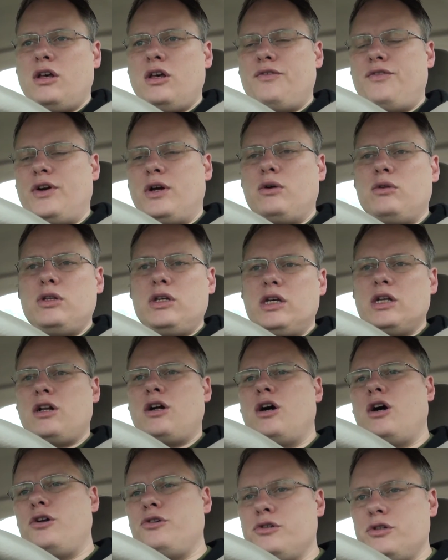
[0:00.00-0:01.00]
If I only get
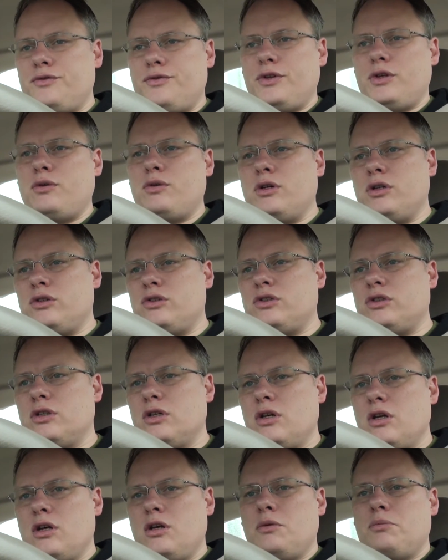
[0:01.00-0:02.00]
100 viewers,
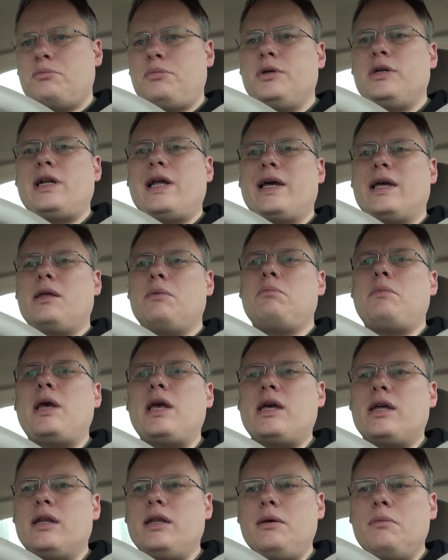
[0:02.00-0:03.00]
but I can
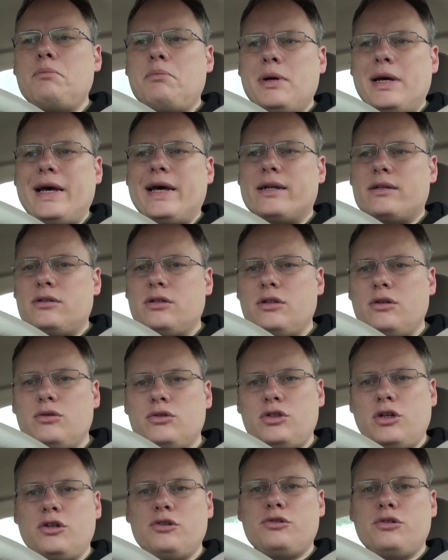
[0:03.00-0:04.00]
make an impact to
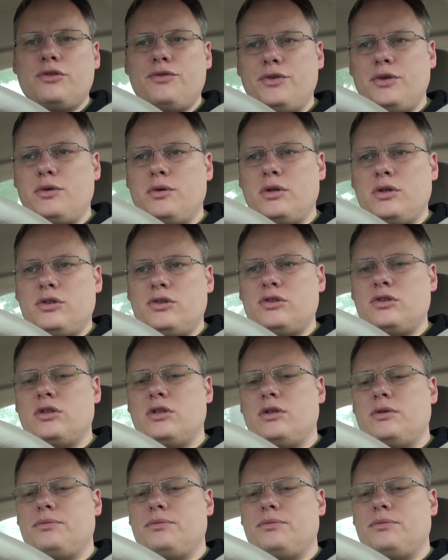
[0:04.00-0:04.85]
those 100 viewers,